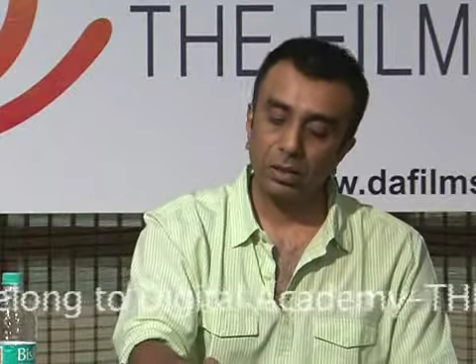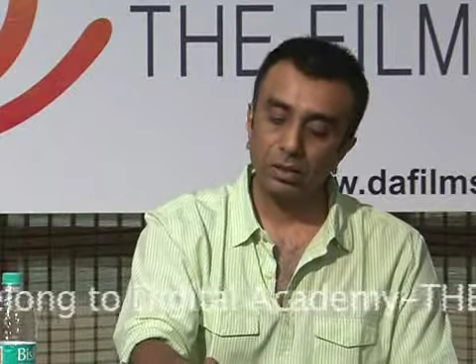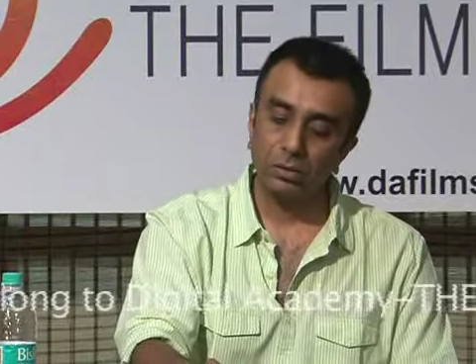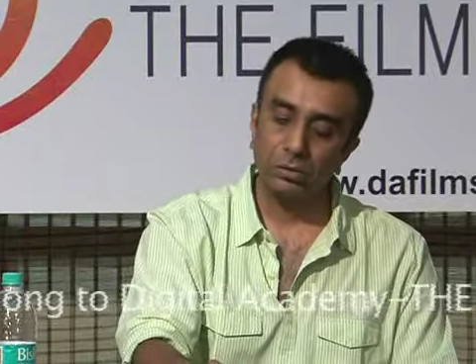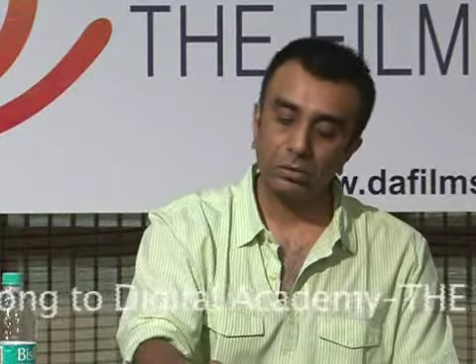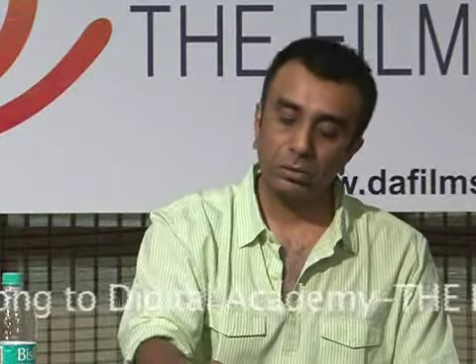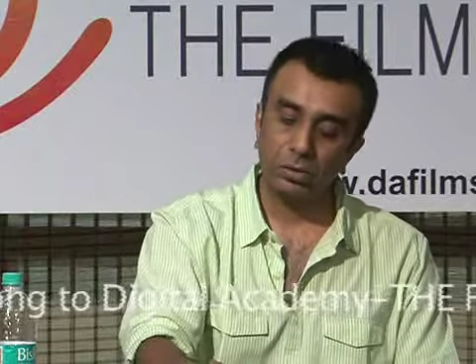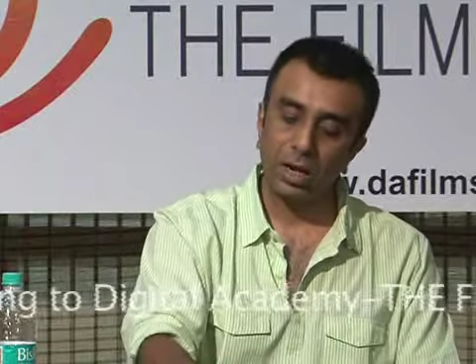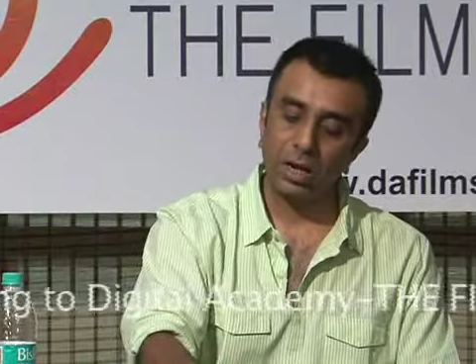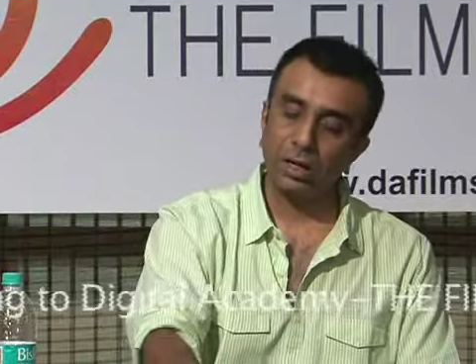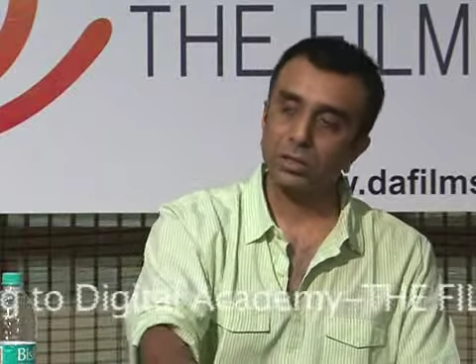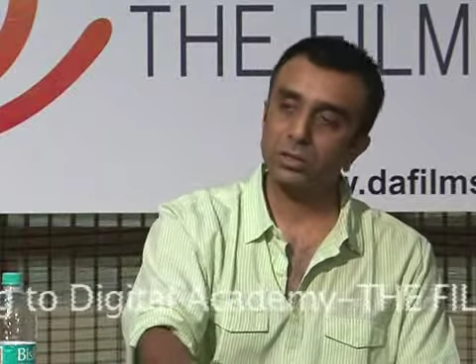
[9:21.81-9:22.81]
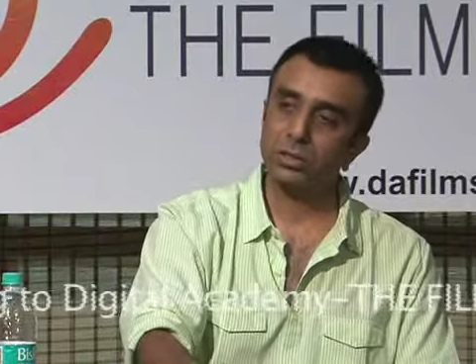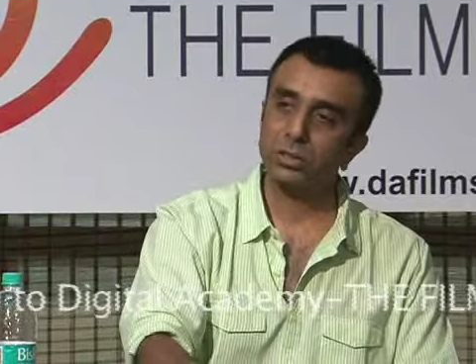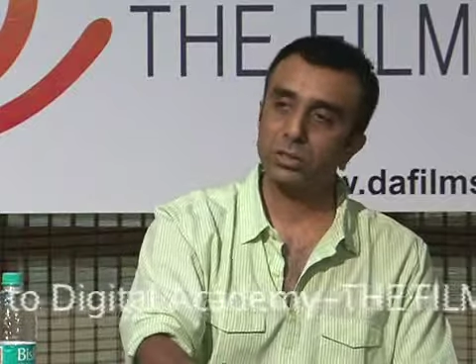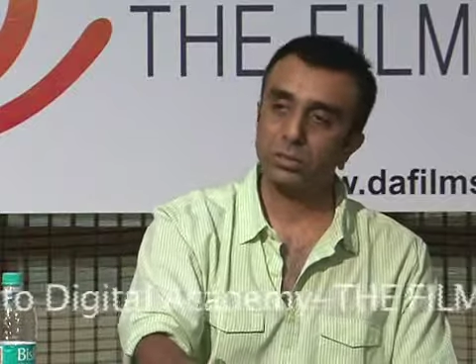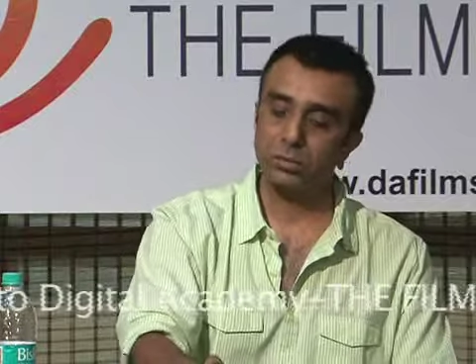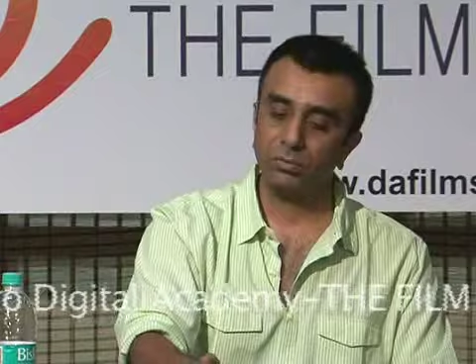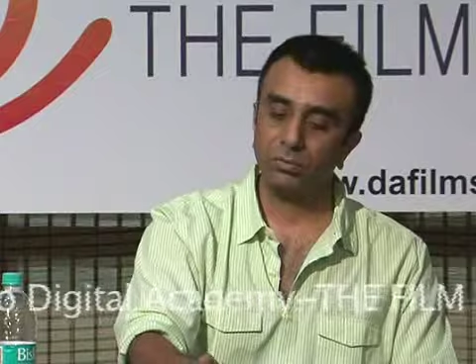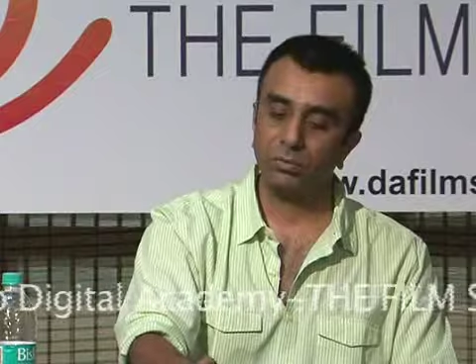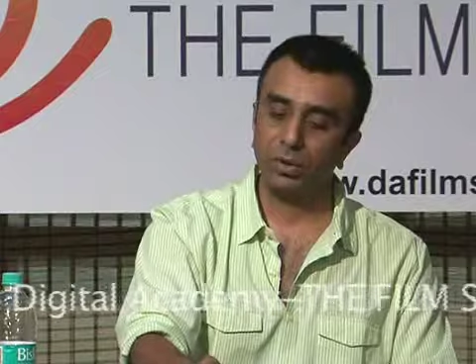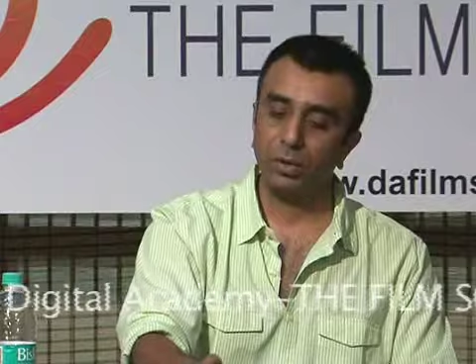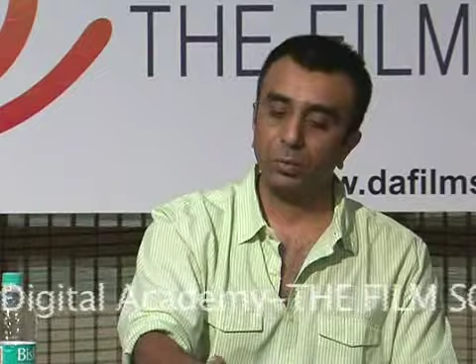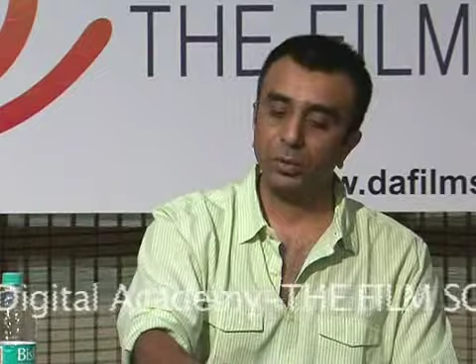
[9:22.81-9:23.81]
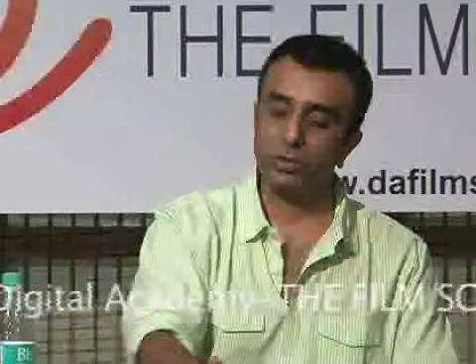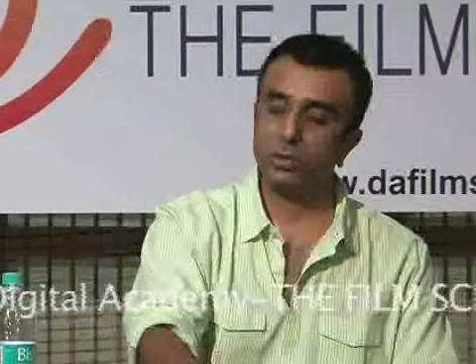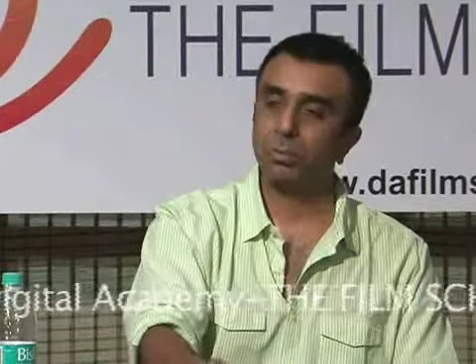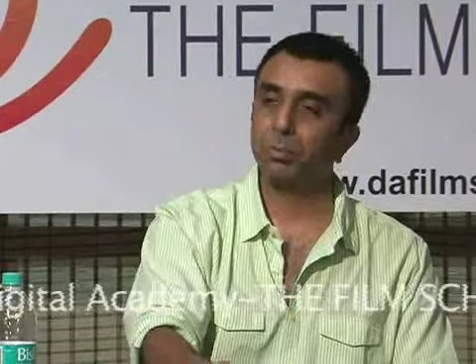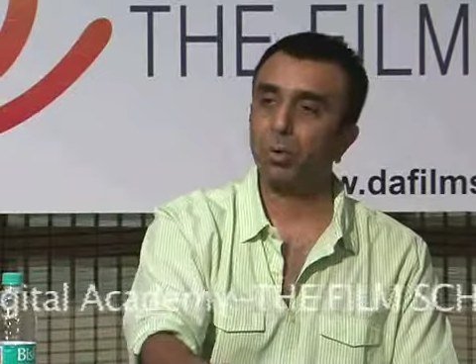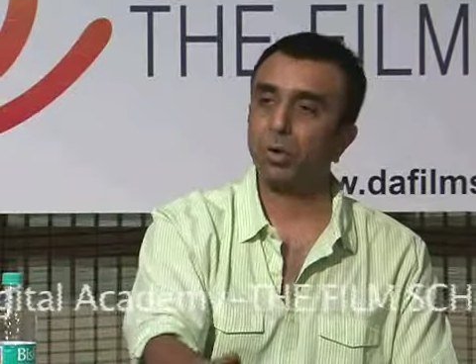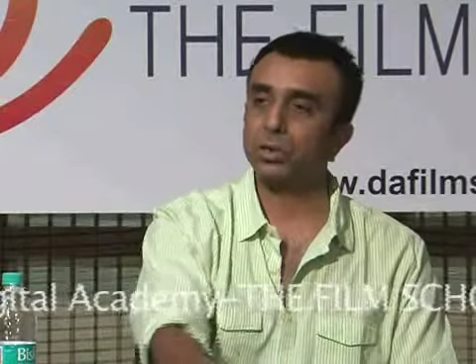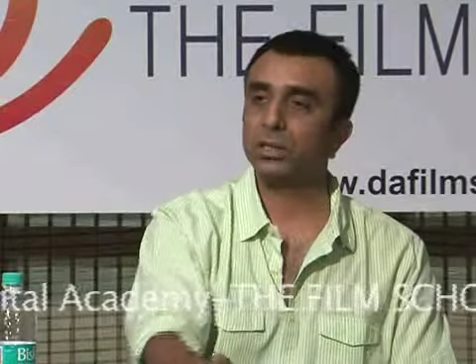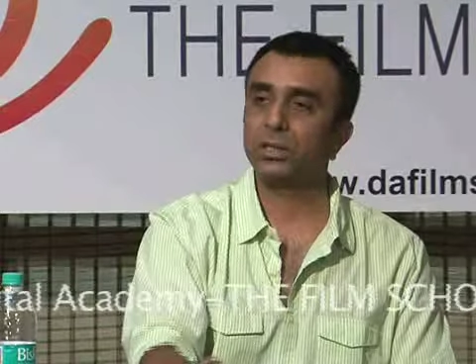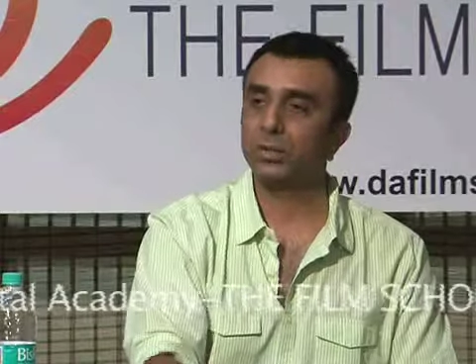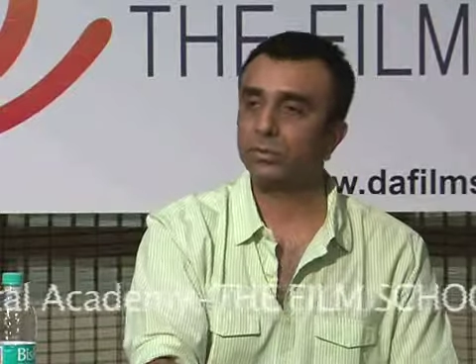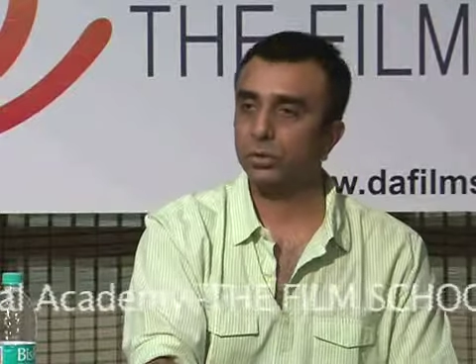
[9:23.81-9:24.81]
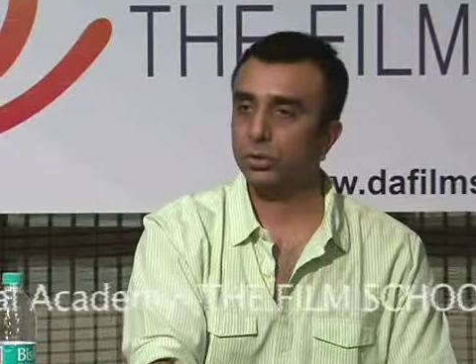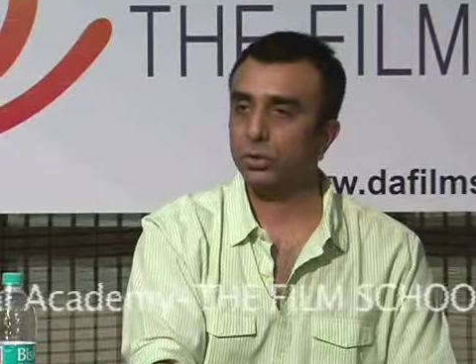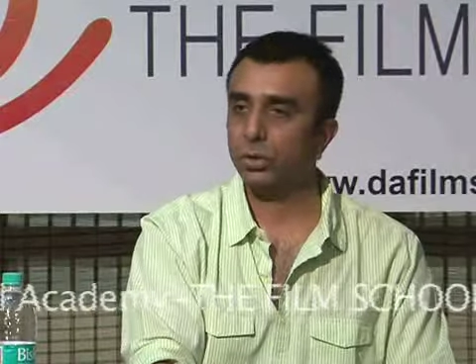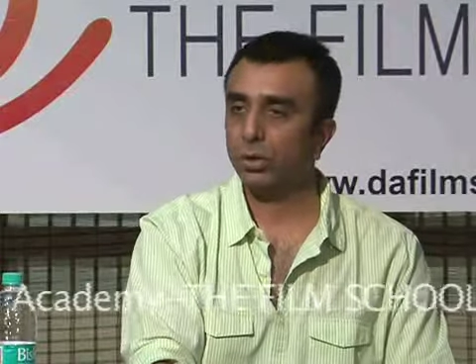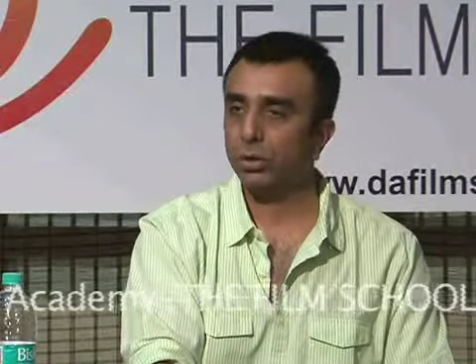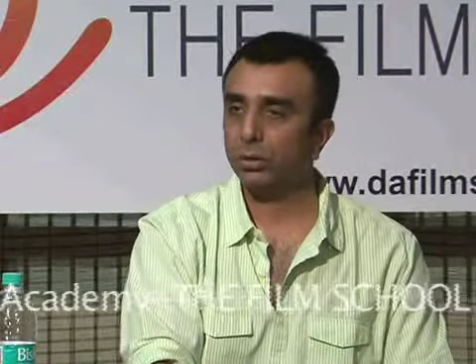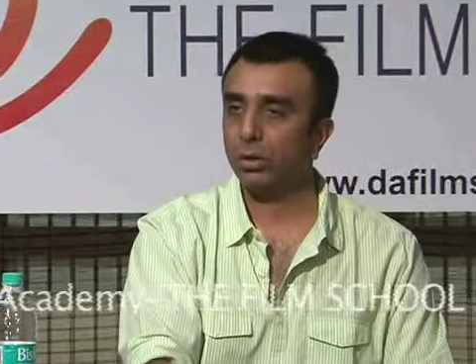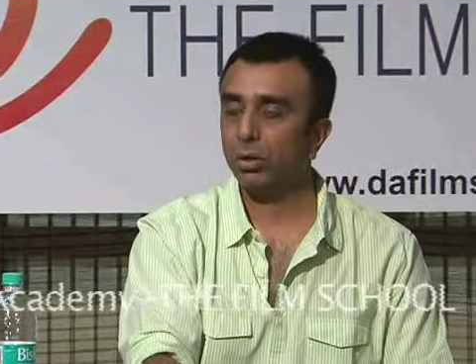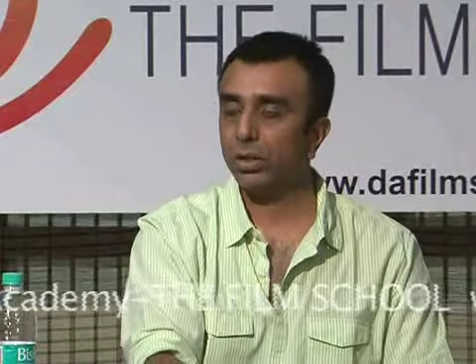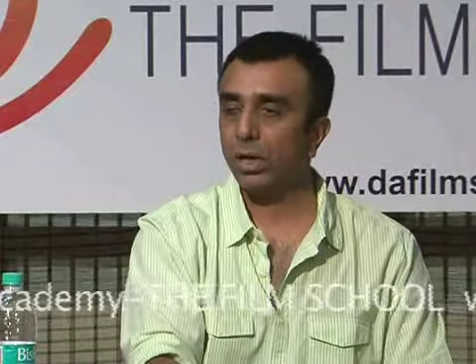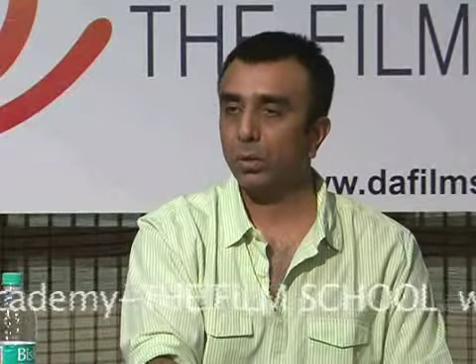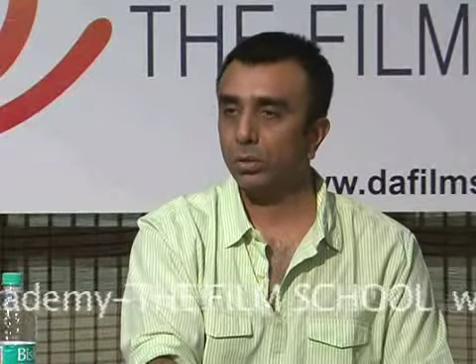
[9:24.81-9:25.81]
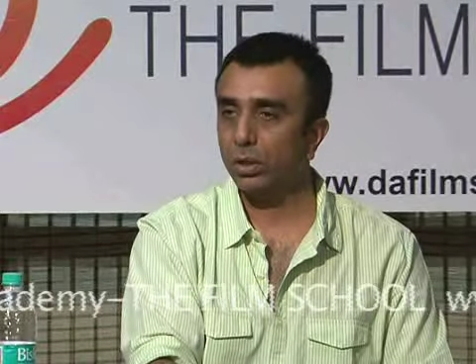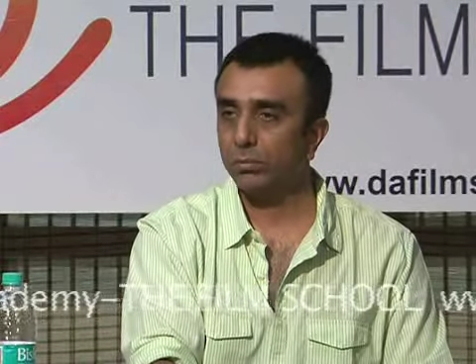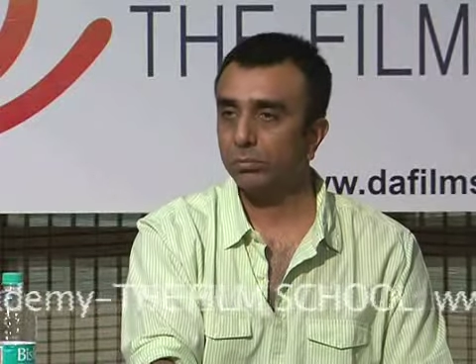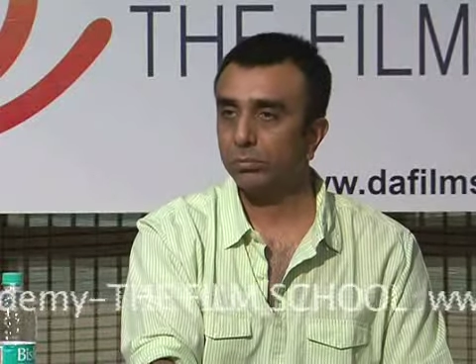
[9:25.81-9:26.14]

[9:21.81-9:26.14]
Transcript: you take a decision in which the process gives you the joy, not the outcome.